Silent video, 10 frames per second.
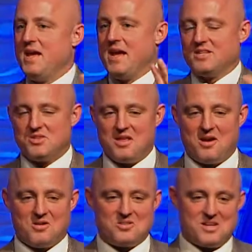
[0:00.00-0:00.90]
It's
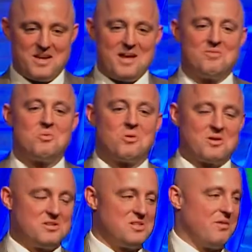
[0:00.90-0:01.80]
there, it's going to have to work
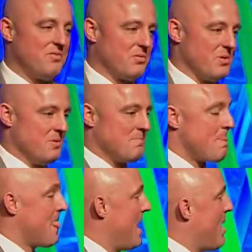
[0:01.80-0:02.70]
itself through.
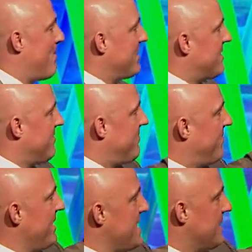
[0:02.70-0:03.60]
But the
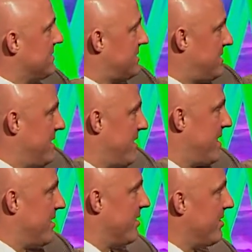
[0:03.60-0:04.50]
fleets that
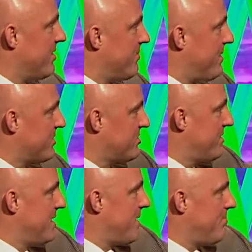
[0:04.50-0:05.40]
are, the picture in
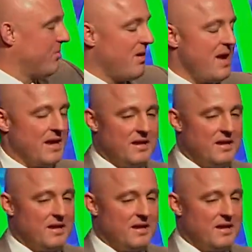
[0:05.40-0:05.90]
the upper right,